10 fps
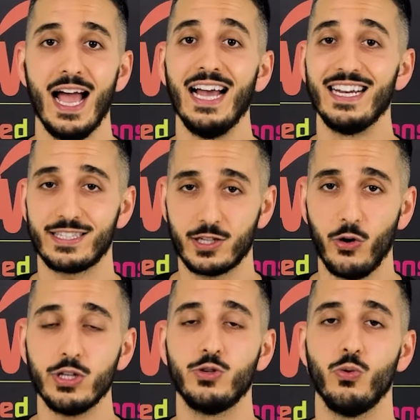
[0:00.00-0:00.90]
And it's
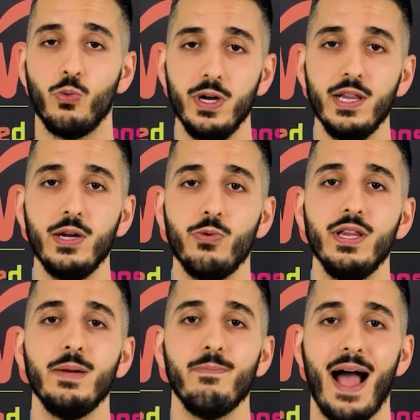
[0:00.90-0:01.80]
going to
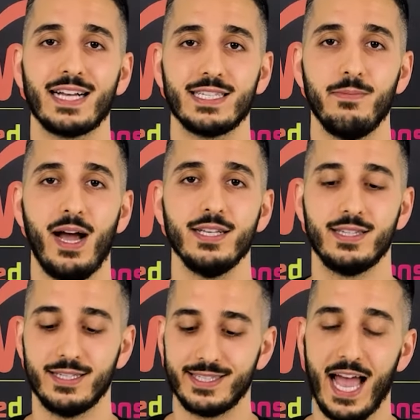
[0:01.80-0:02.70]
really maximize
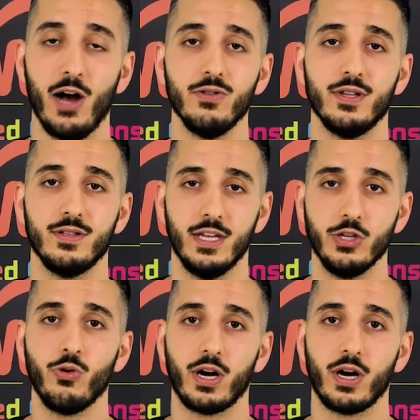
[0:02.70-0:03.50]
the sound that you